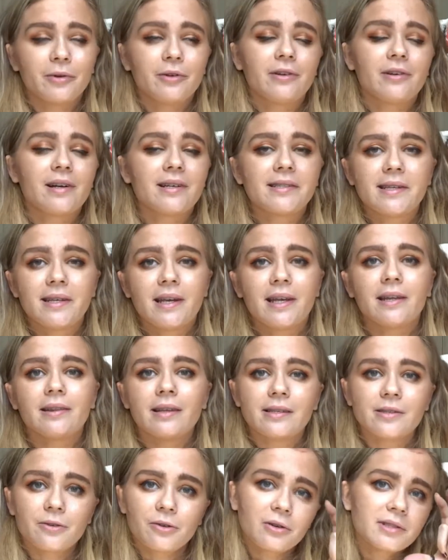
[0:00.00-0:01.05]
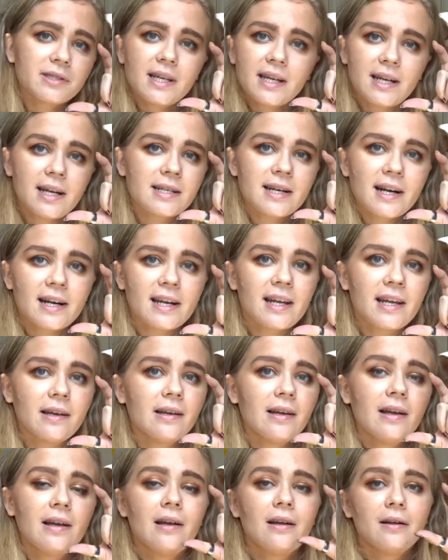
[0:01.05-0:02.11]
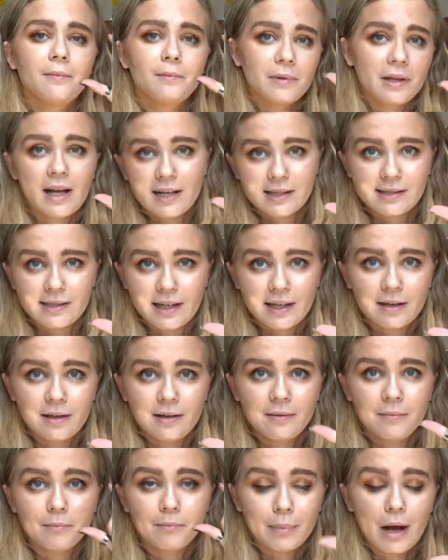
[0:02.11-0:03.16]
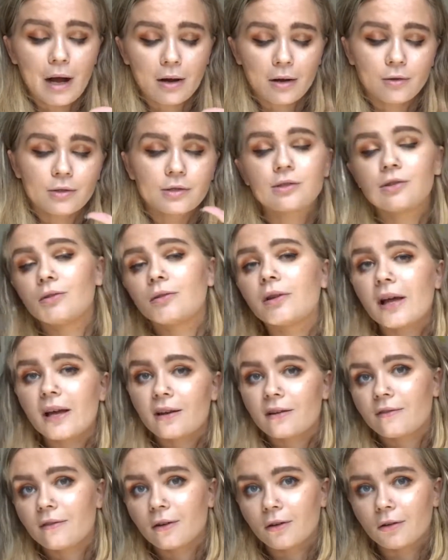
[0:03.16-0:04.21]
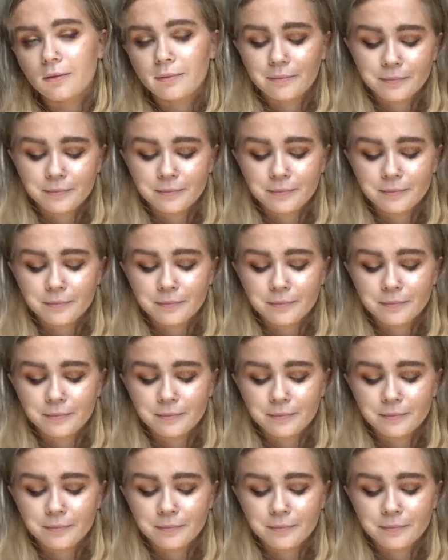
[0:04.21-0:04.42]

You're not sending these little teeny tiny plastic bottles to landfill.